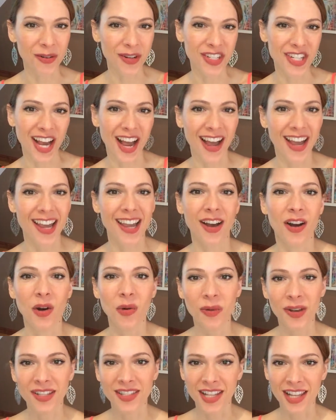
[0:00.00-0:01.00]
which I
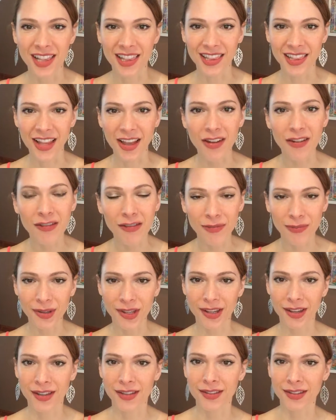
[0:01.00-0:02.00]
always love
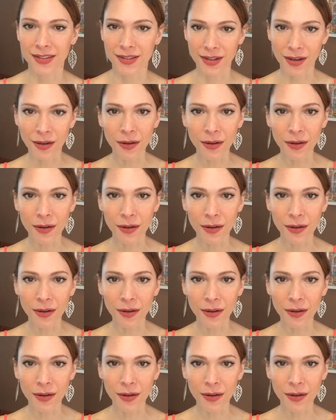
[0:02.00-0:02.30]
because it's